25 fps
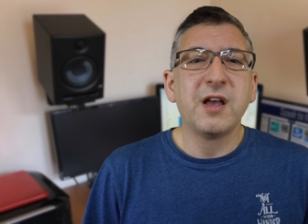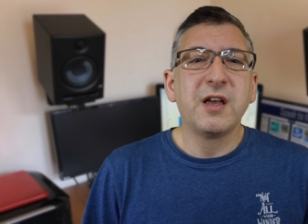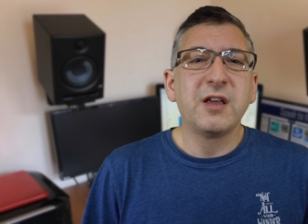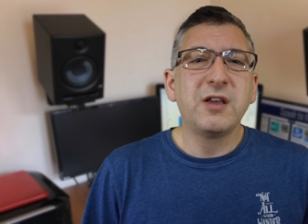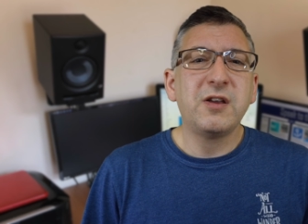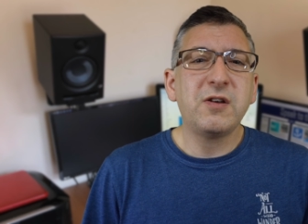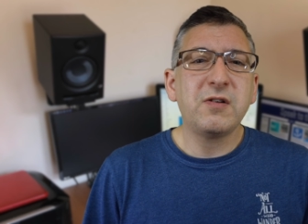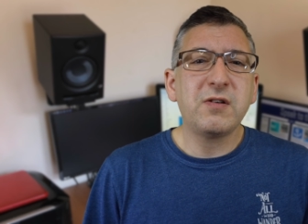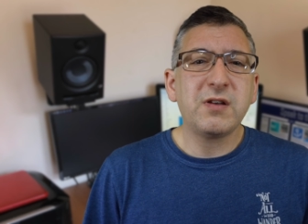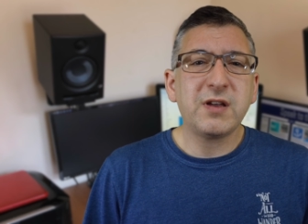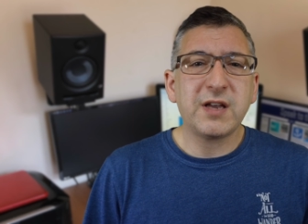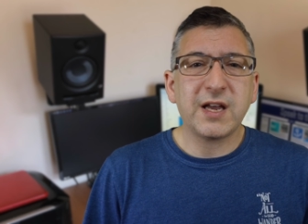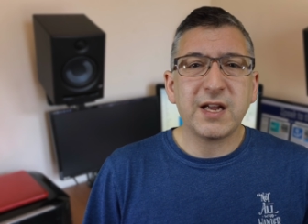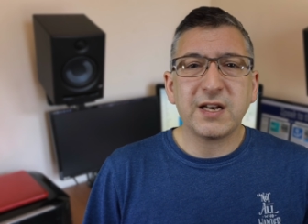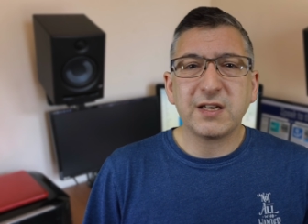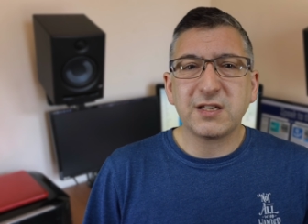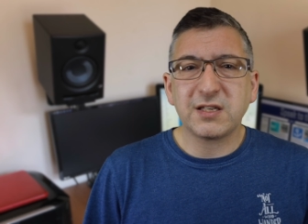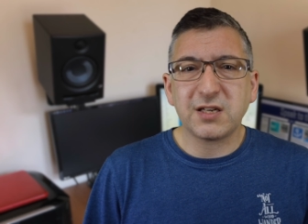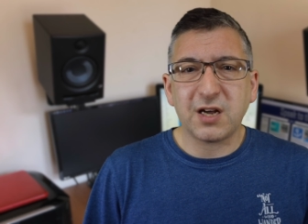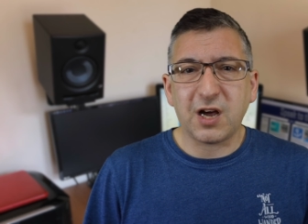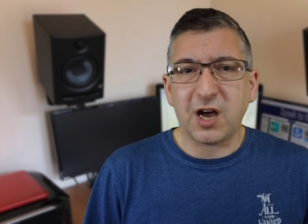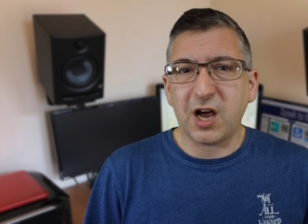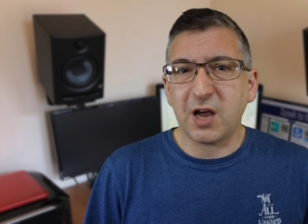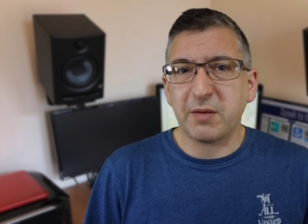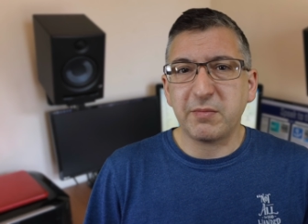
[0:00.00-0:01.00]
You can get
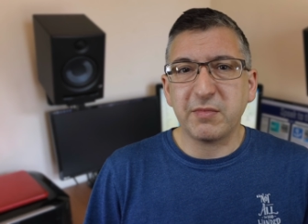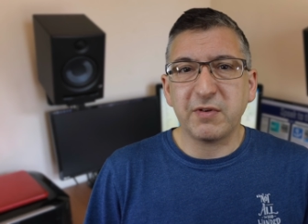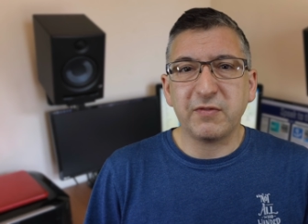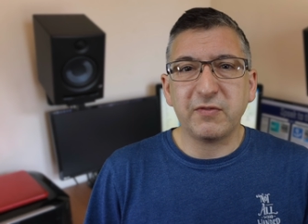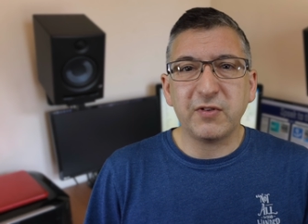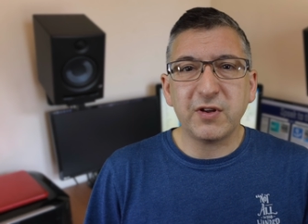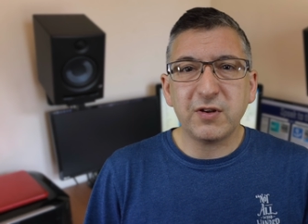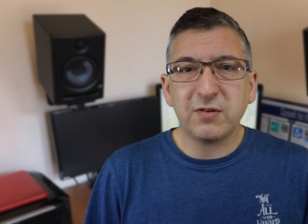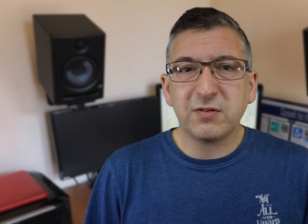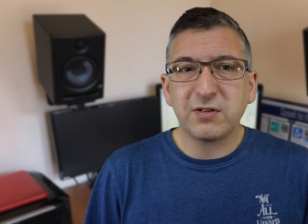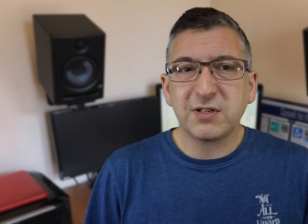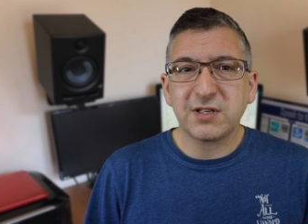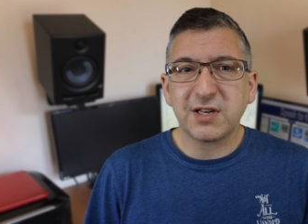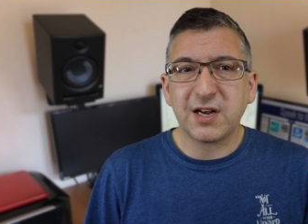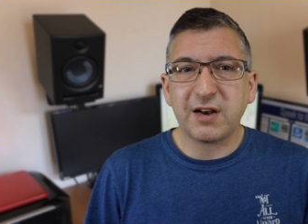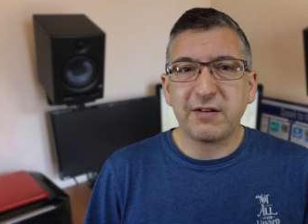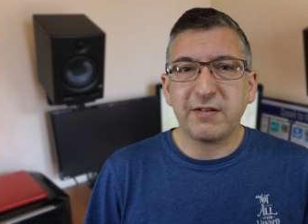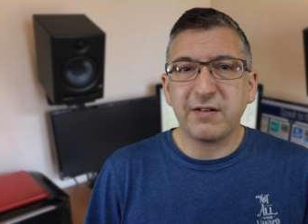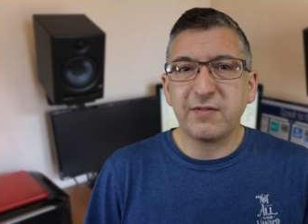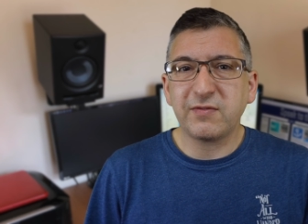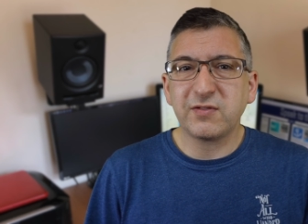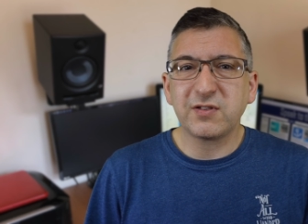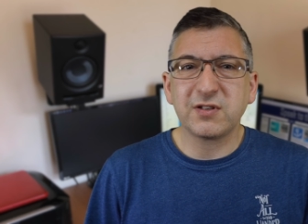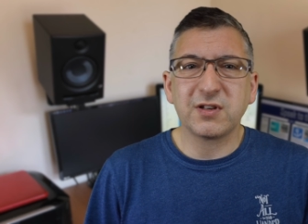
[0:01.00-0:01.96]
time of use tariffs,